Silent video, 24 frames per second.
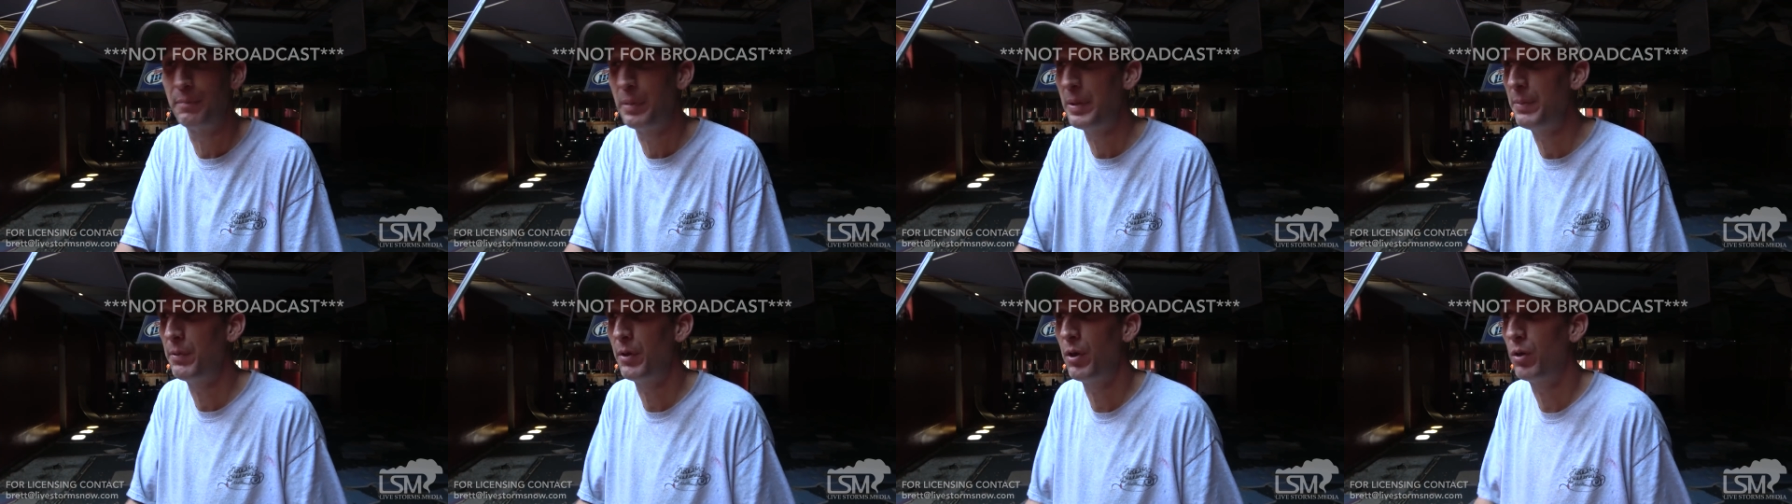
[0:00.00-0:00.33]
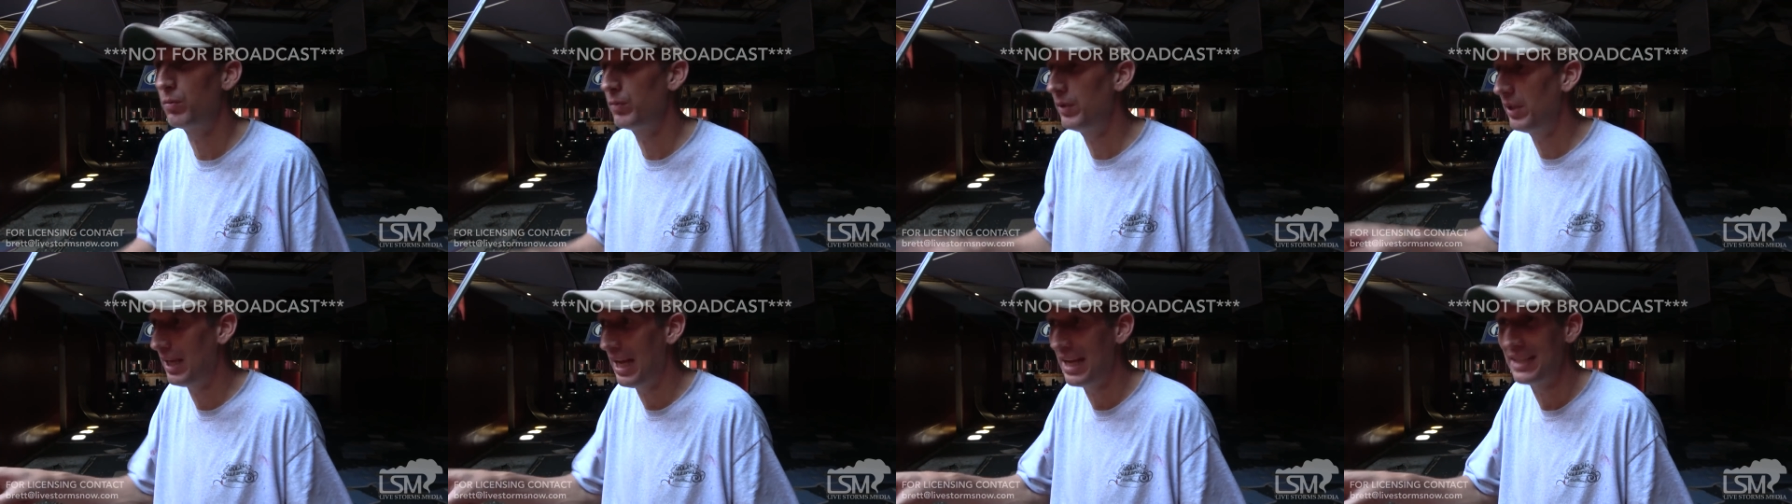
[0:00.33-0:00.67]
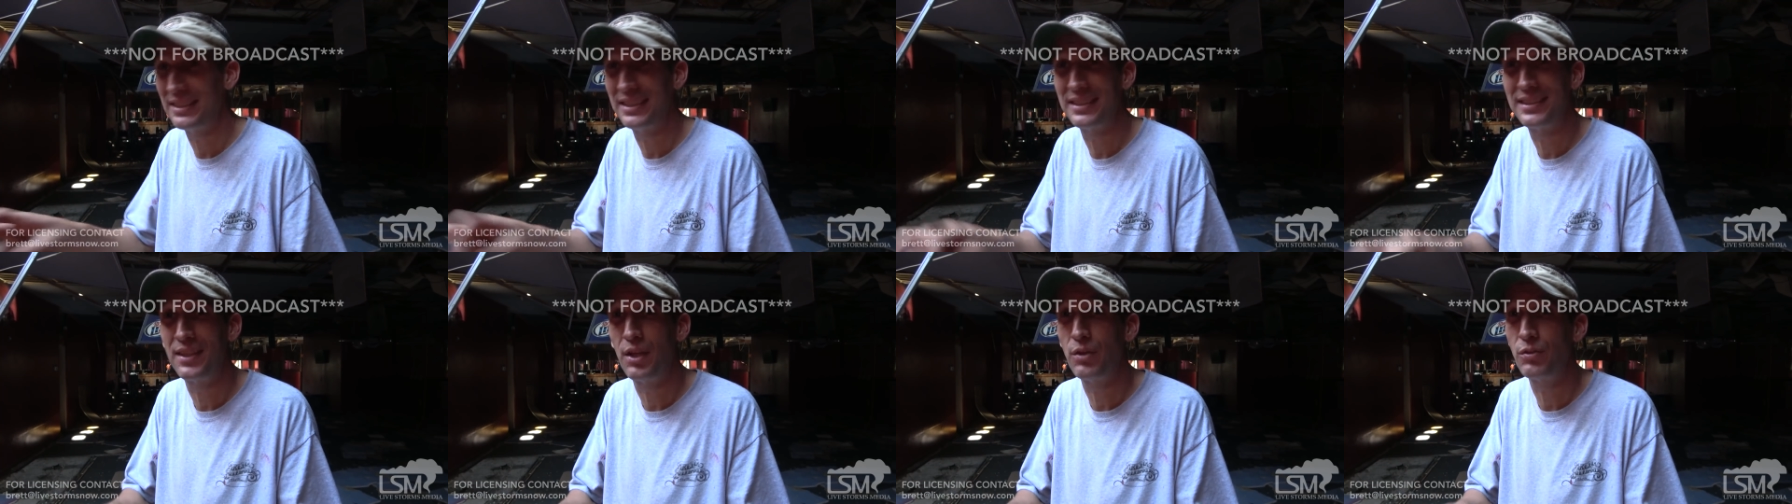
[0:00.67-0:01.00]
People don't
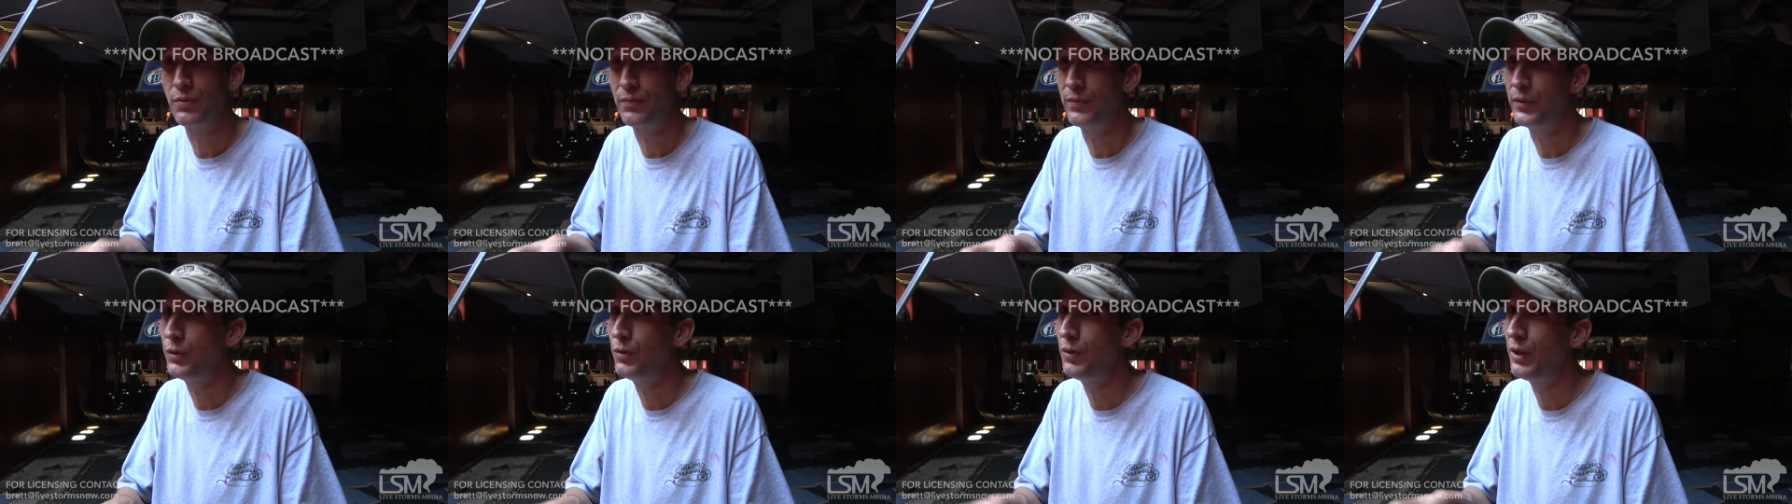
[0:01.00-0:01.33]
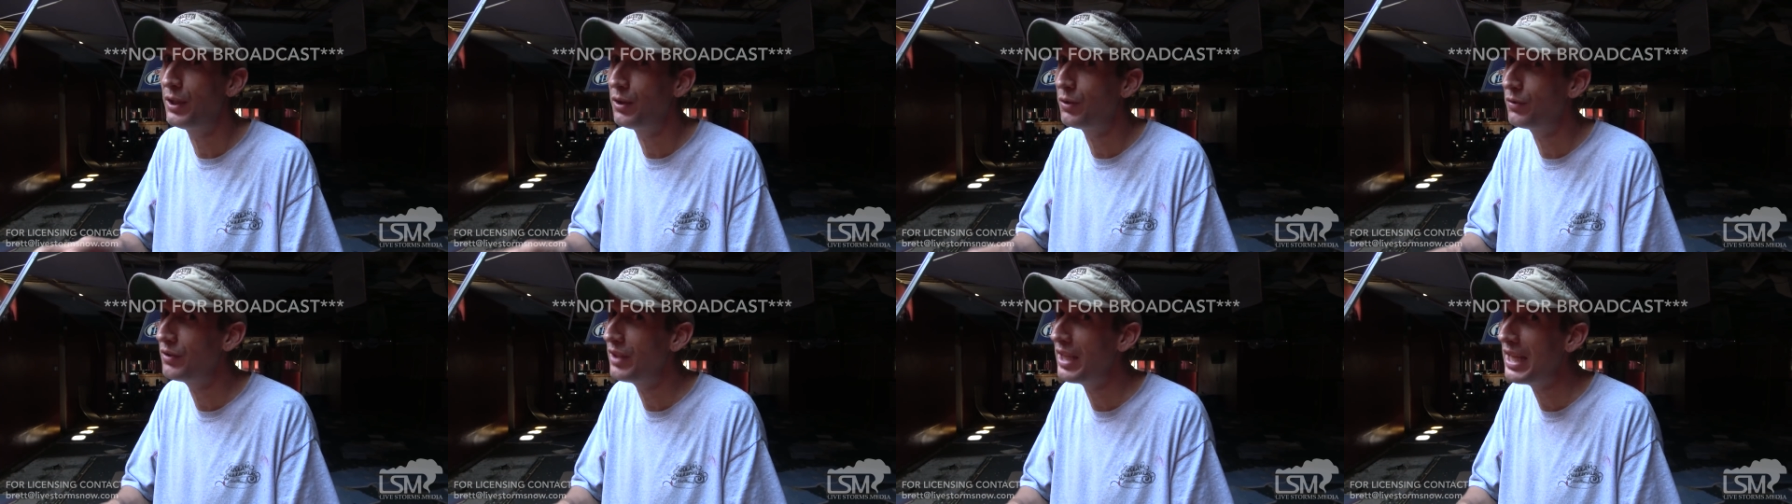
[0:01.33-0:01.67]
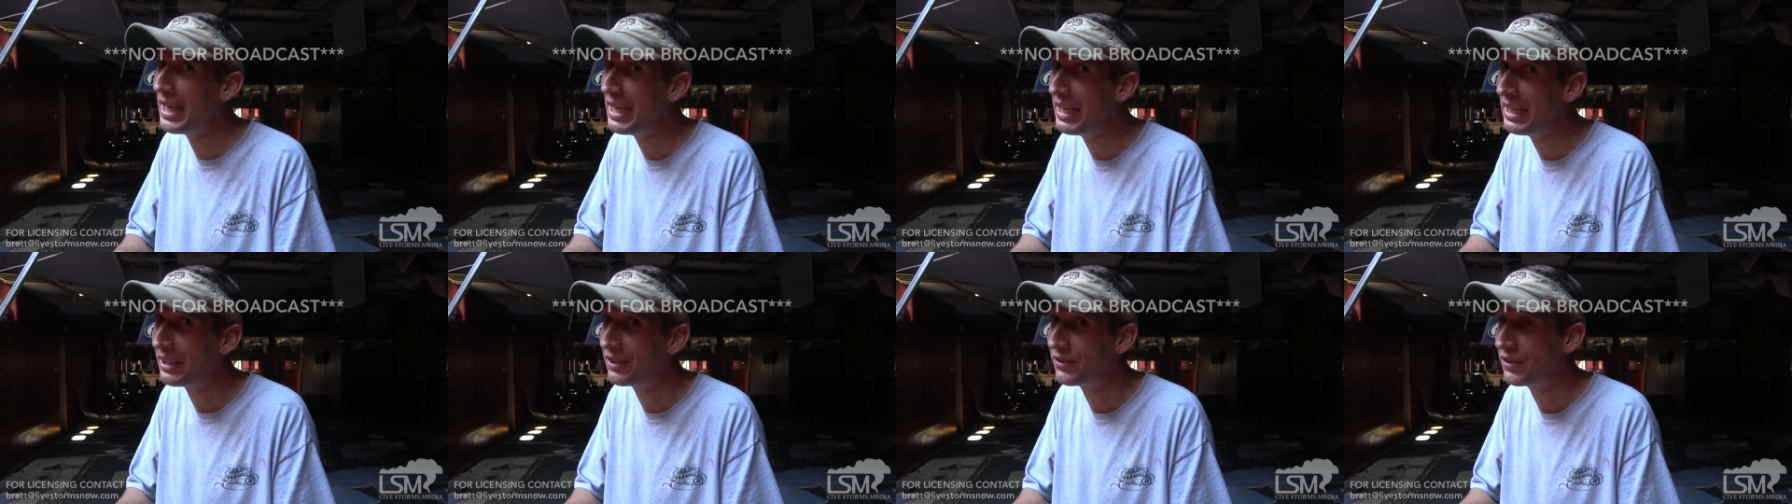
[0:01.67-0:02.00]
realize it's those few little
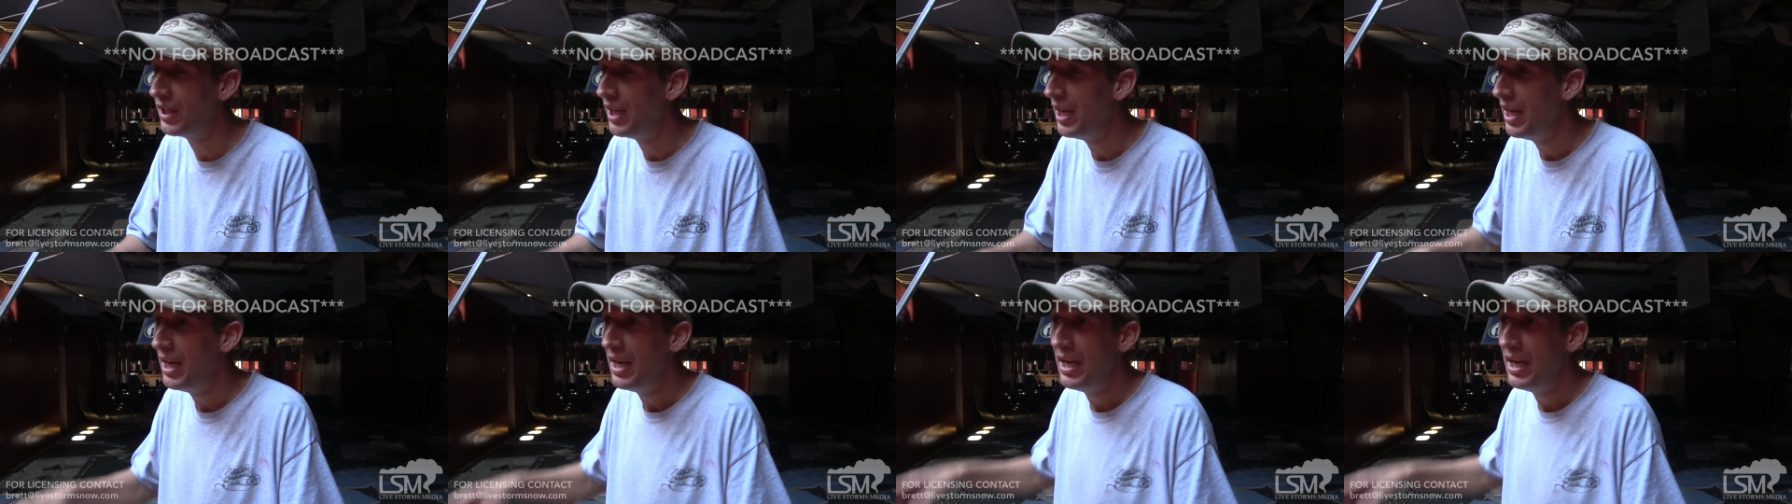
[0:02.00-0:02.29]
things.